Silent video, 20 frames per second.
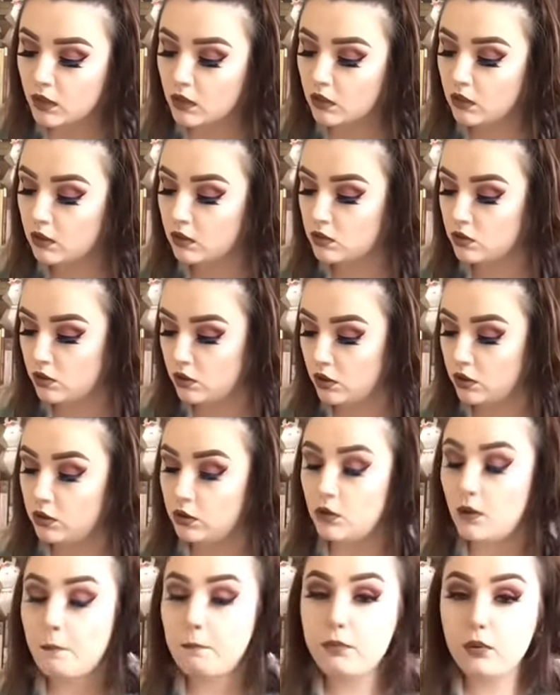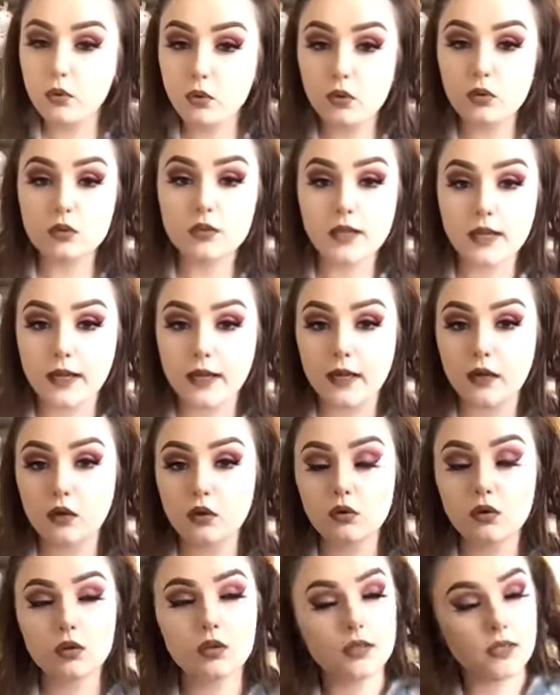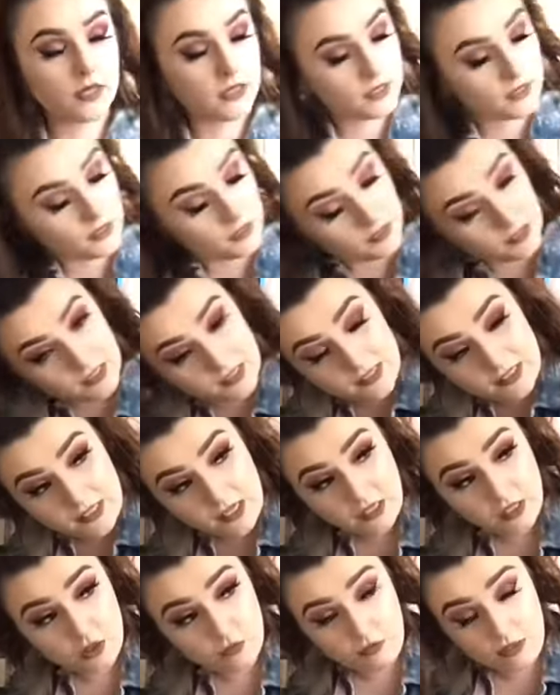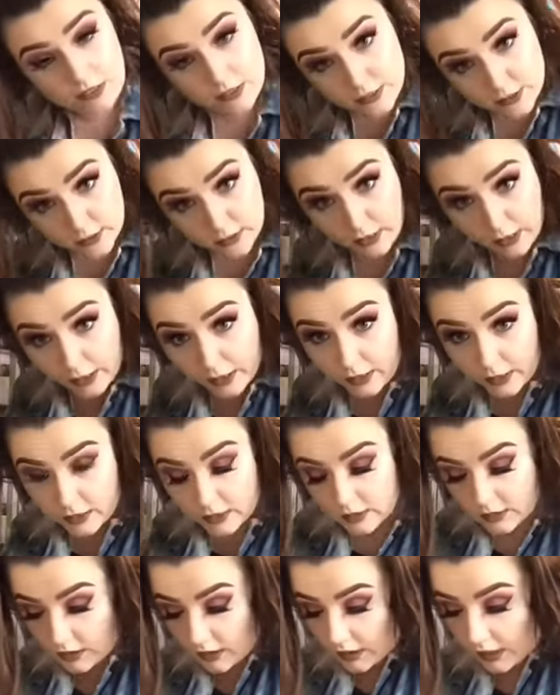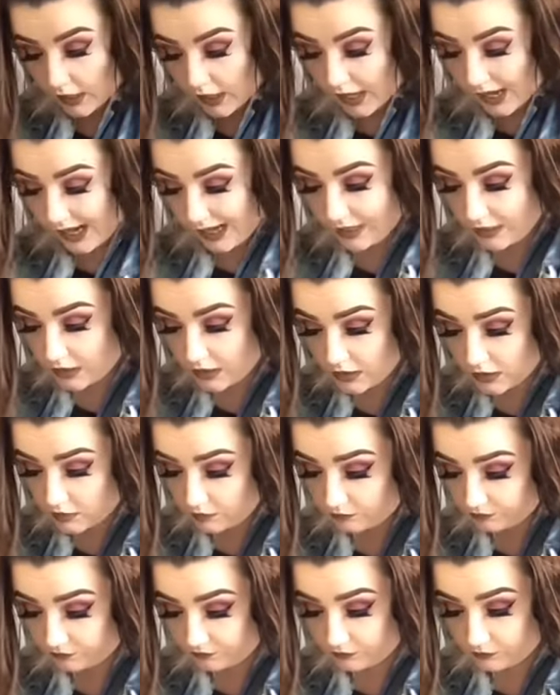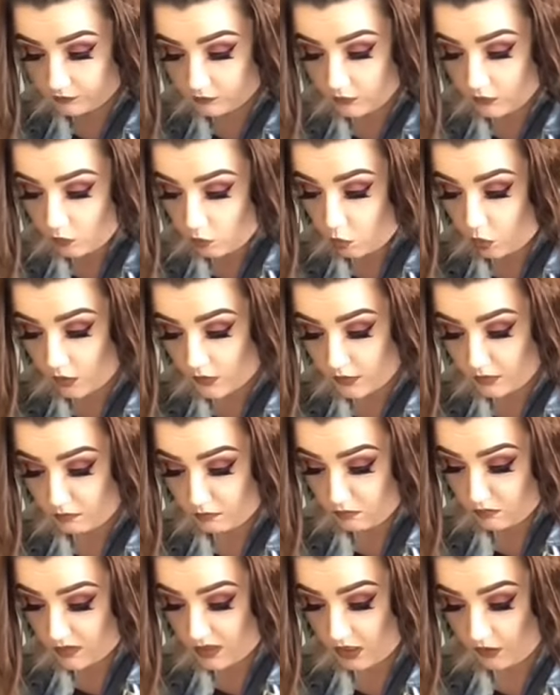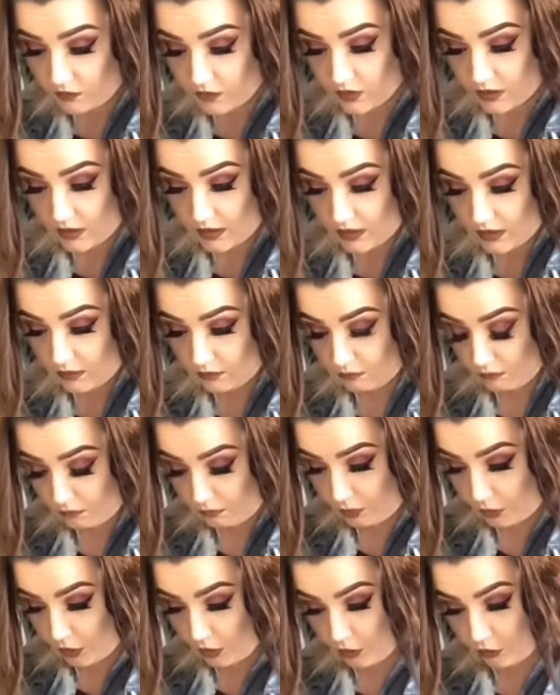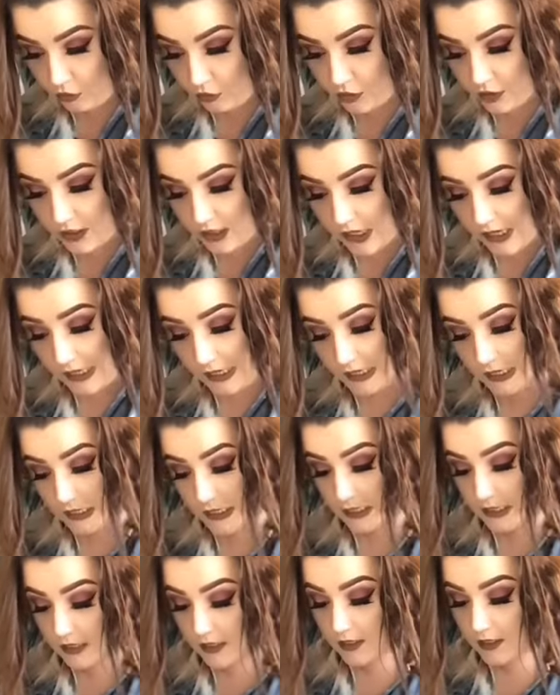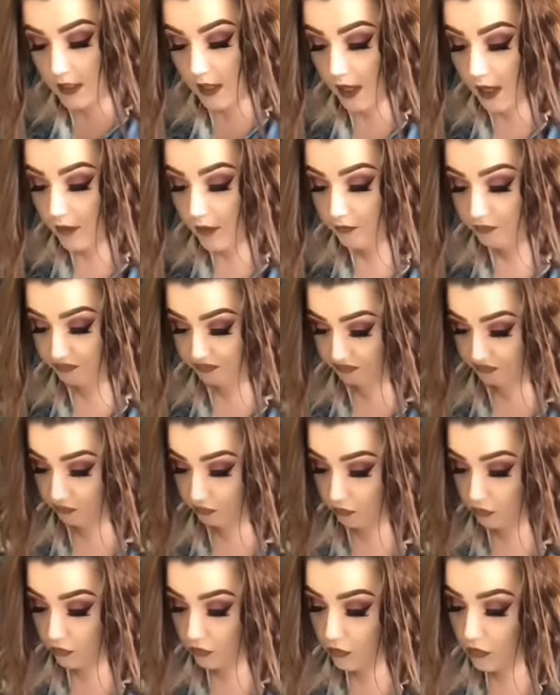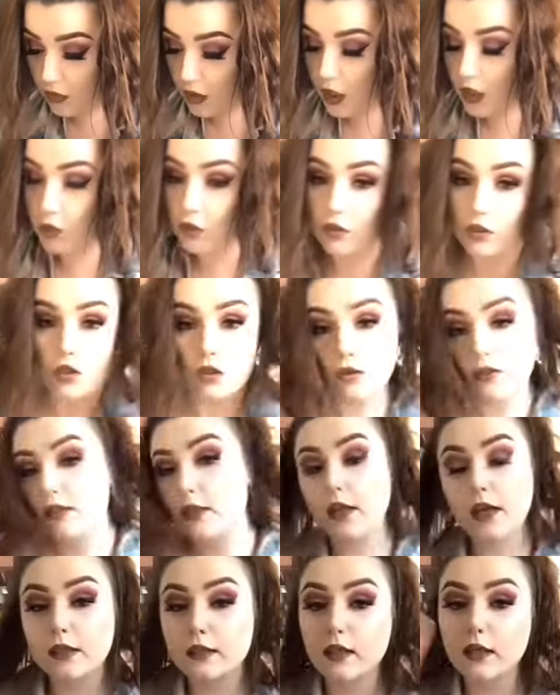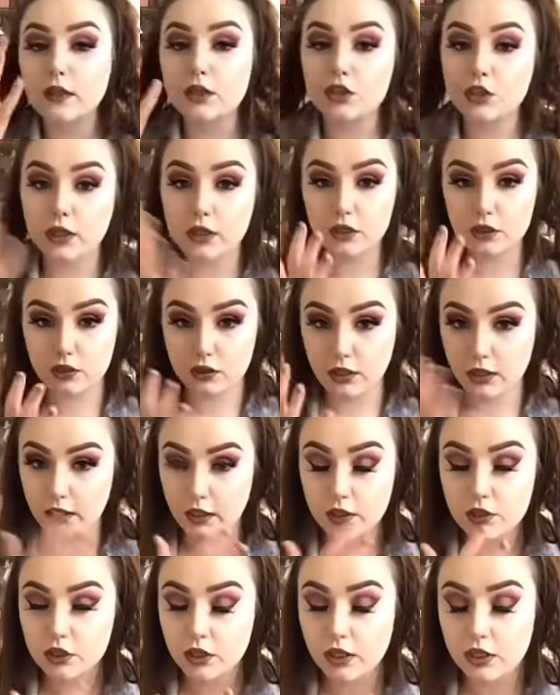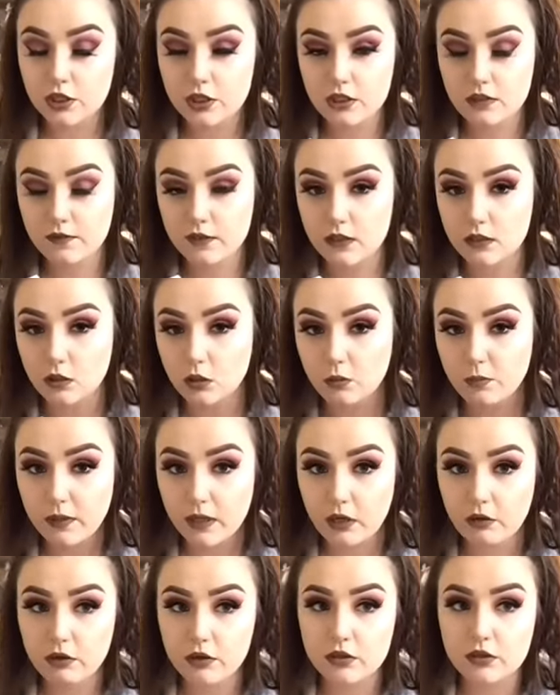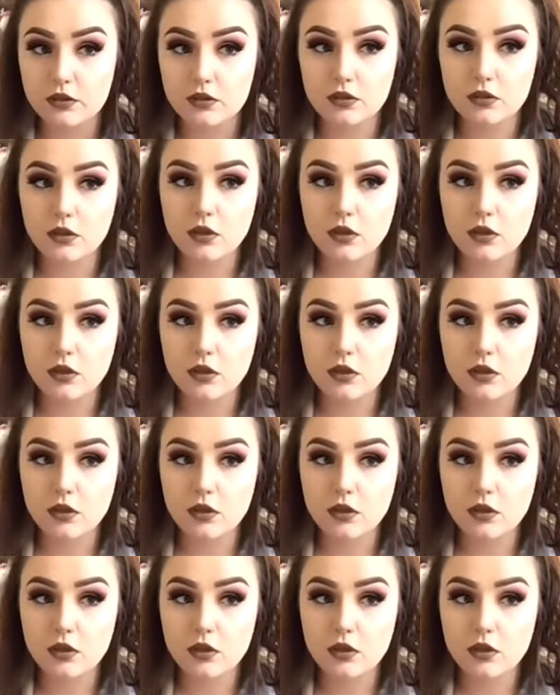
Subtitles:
So Poole now, he said he's really scared, and what Stevenson's putting across here is that he was so scared that it had changed his physical appearance.